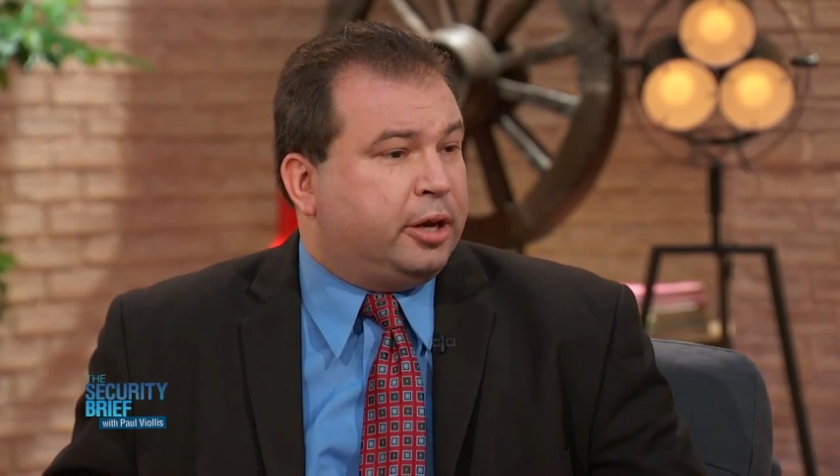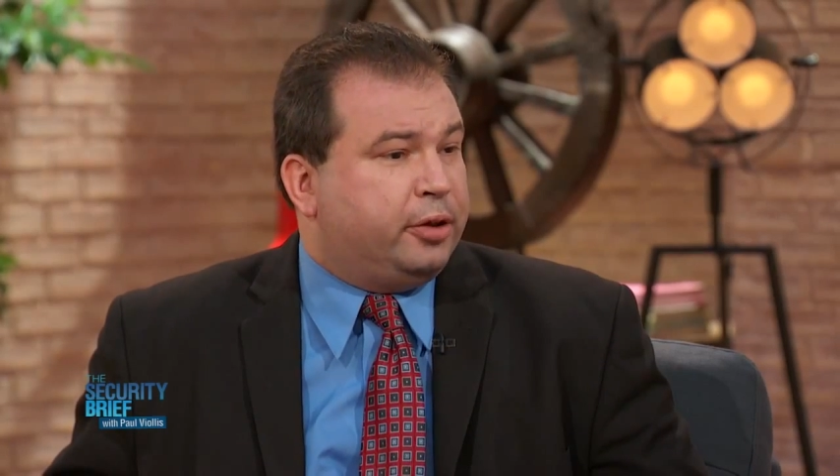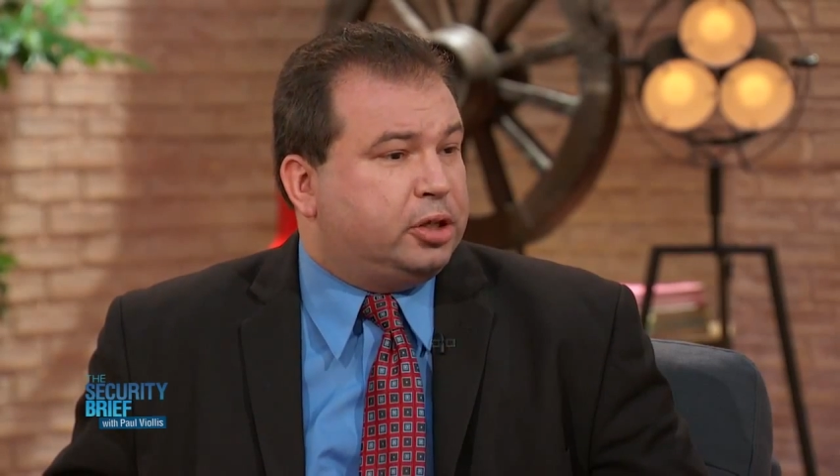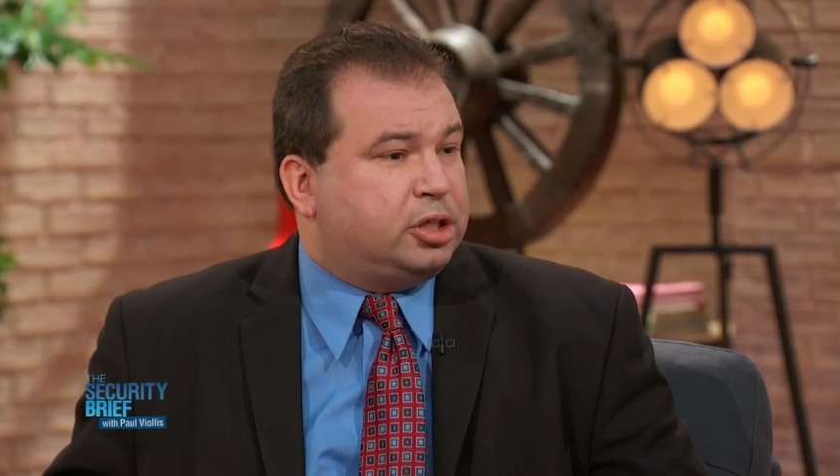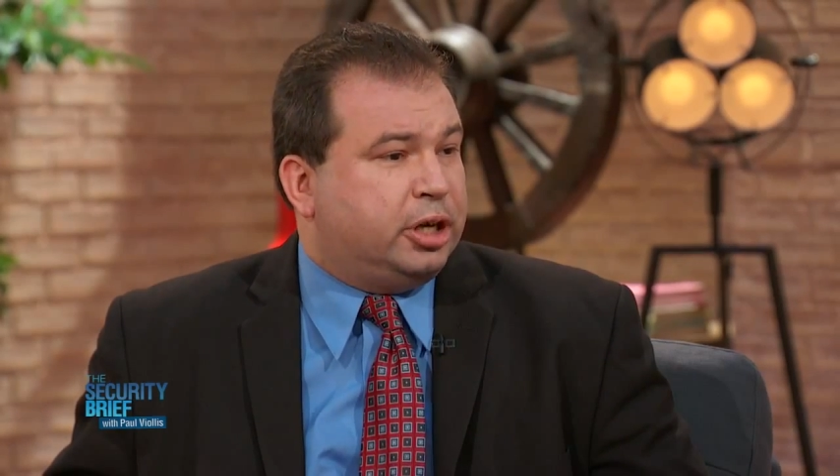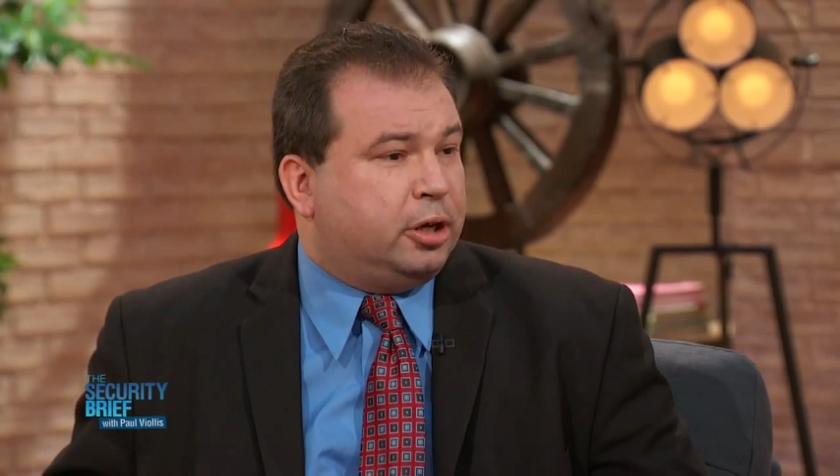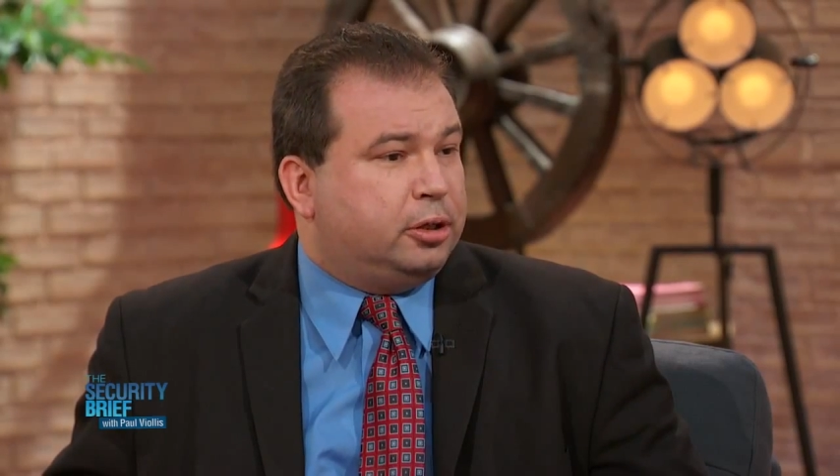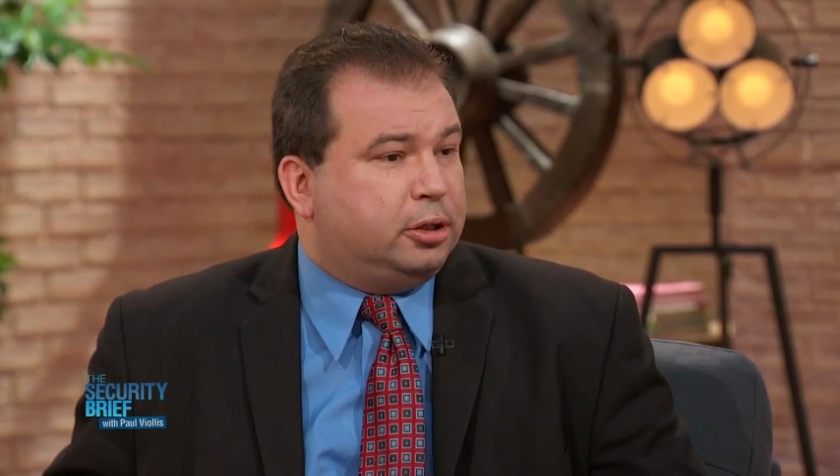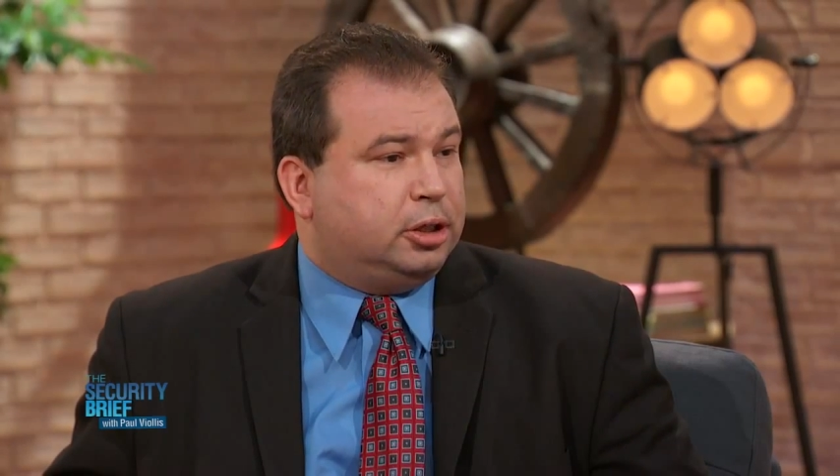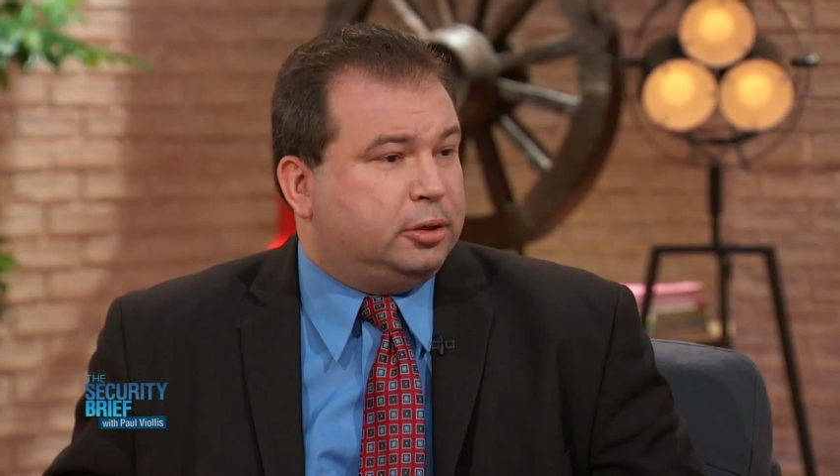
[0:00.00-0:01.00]
of their
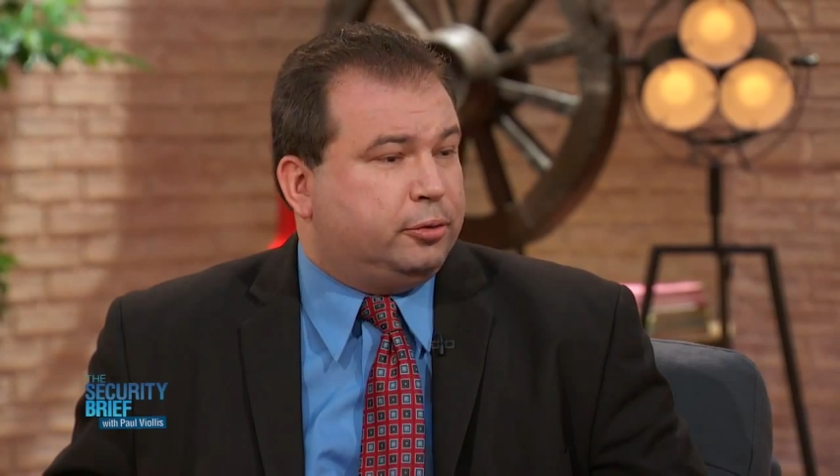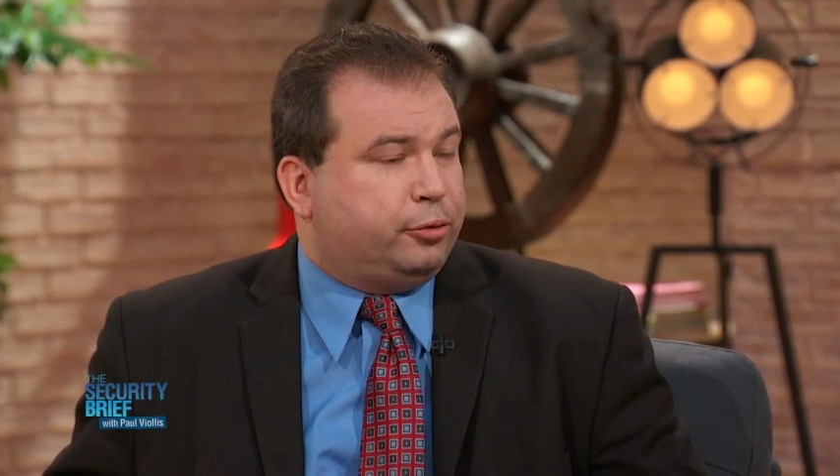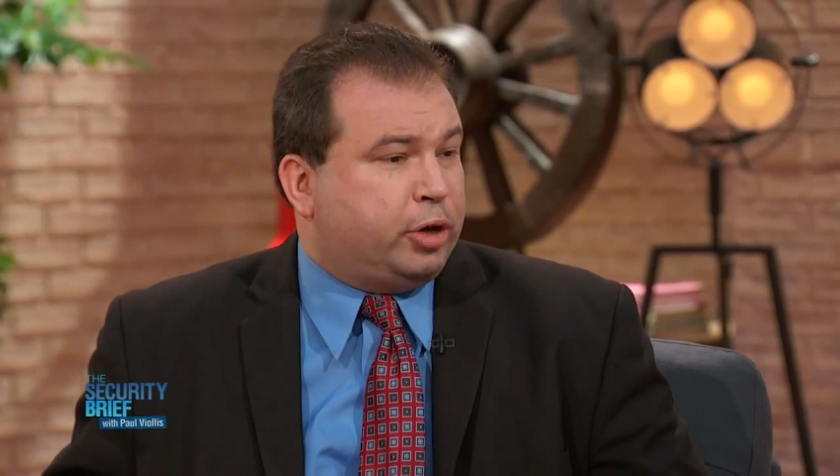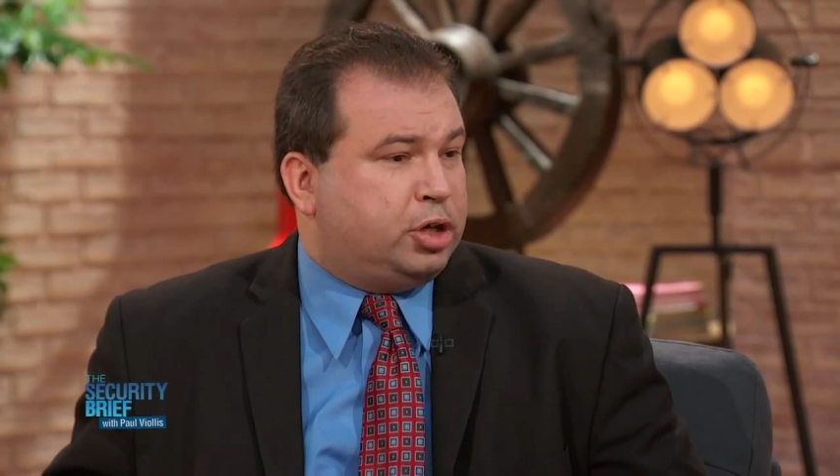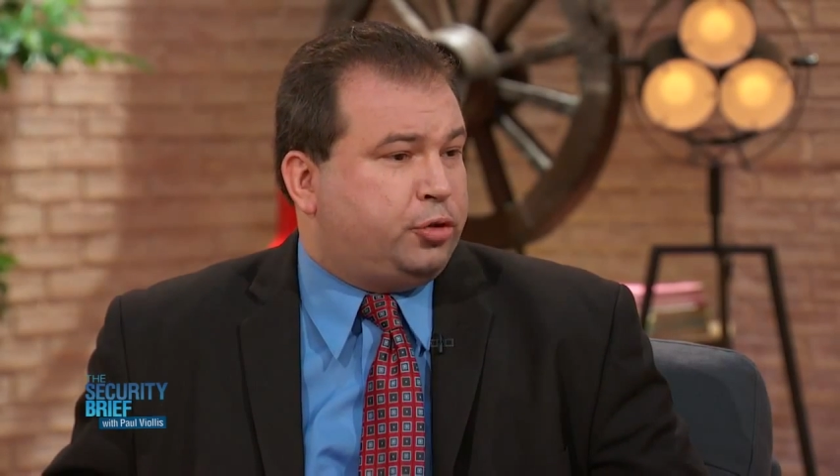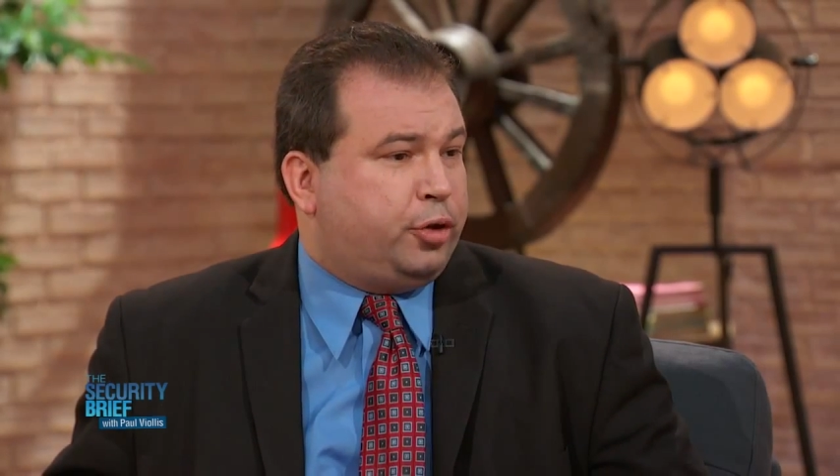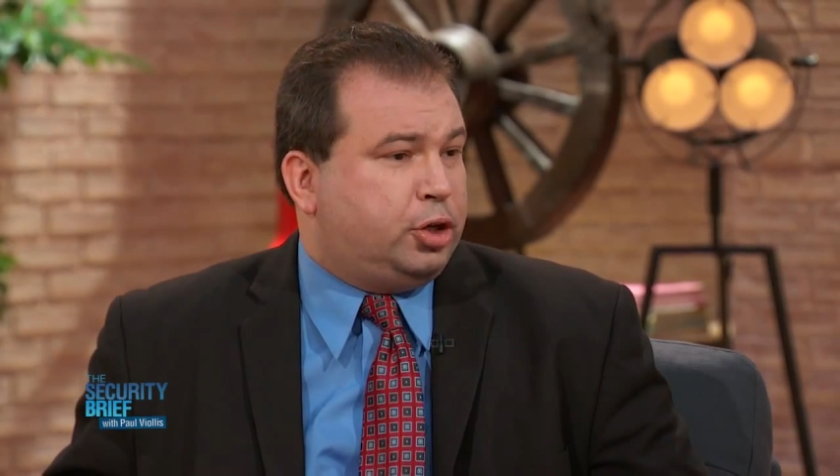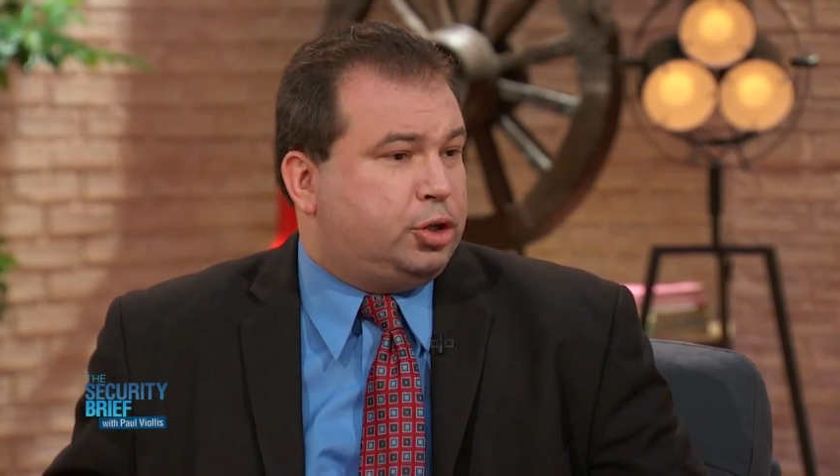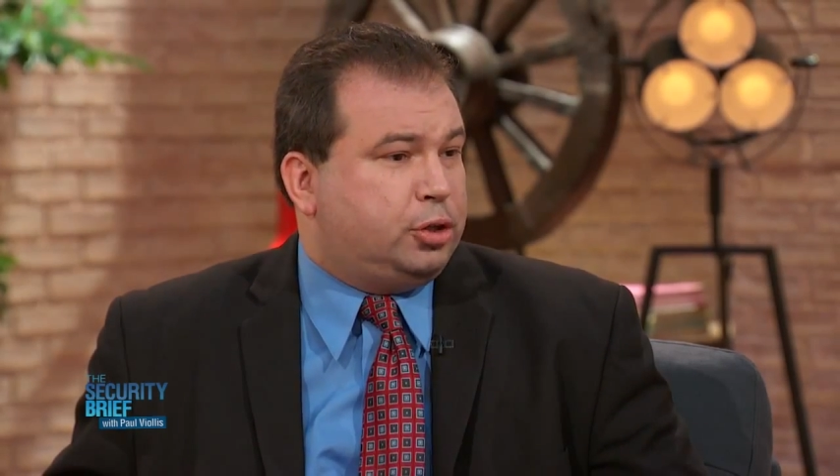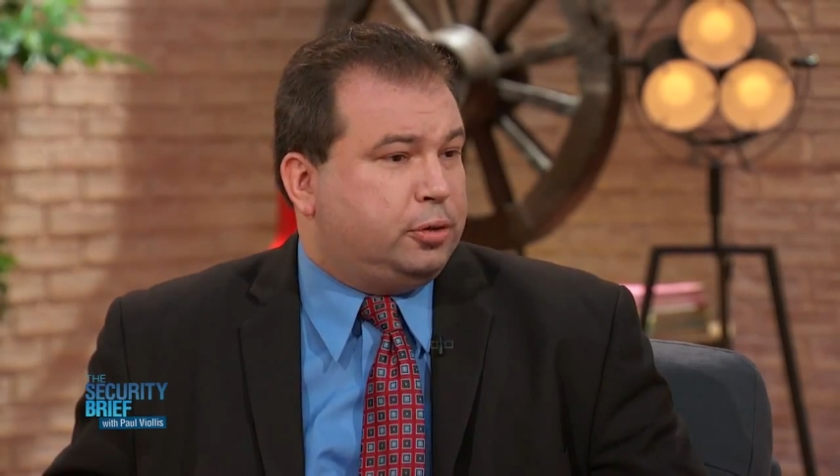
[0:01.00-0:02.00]
cell, fresh
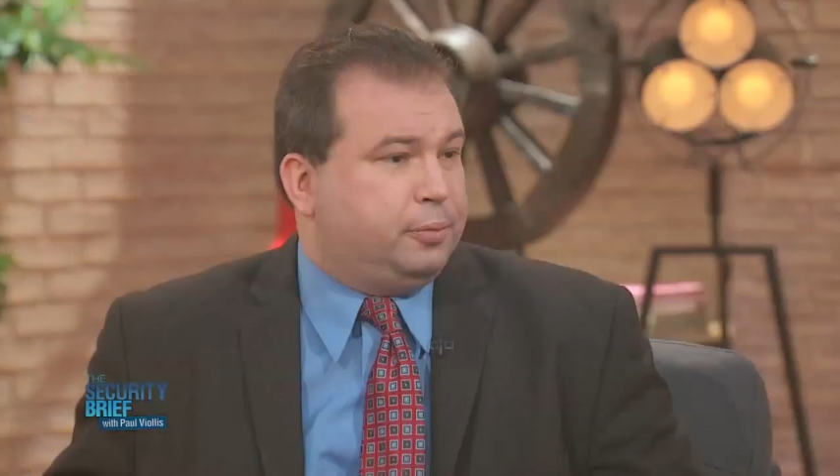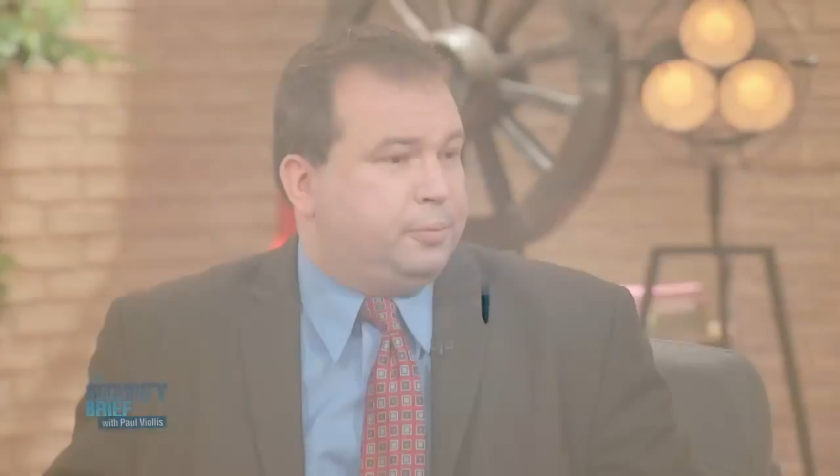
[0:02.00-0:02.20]
fish.